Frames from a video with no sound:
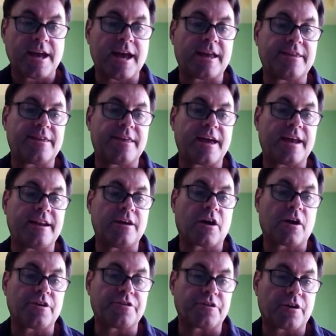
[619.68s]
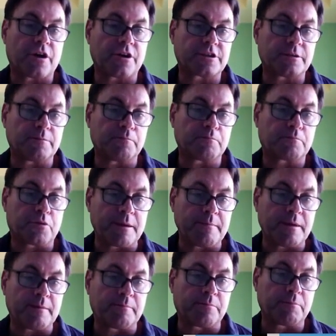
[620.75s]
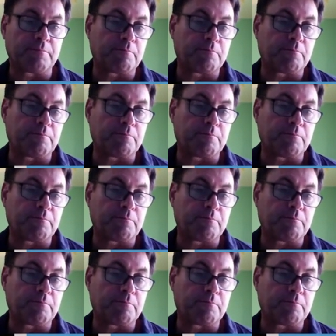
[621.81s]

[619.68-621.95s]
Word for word: And then are there are some premium